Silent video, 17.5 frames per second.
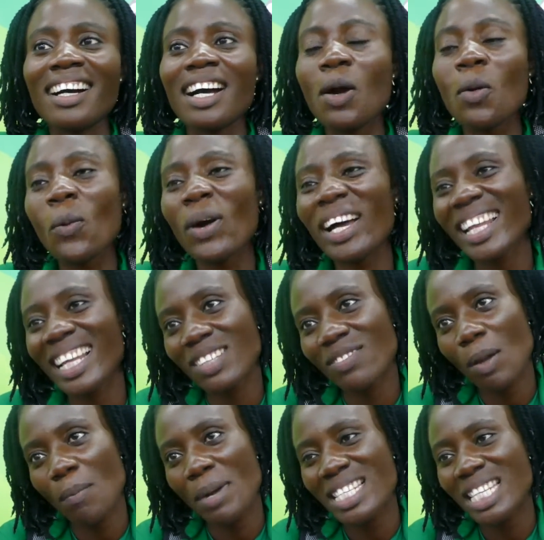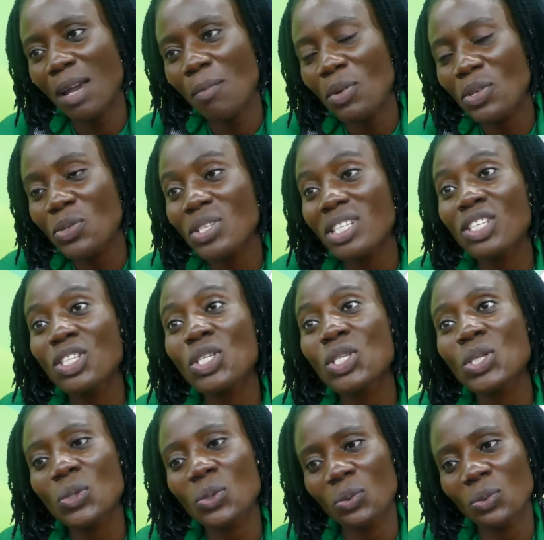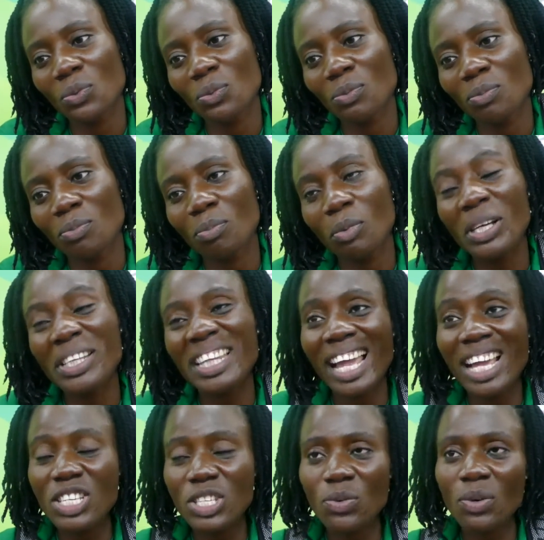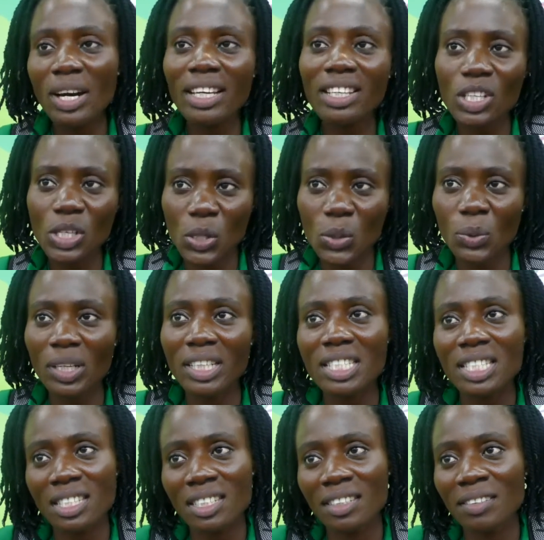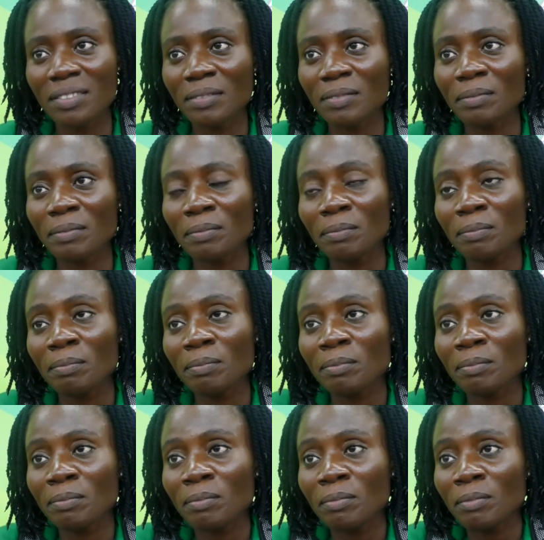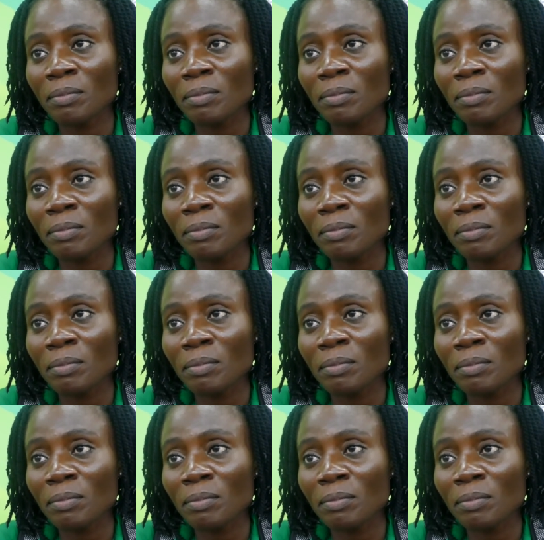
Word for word: Um, well, I divide my time between the two, both Nigeria and the U S.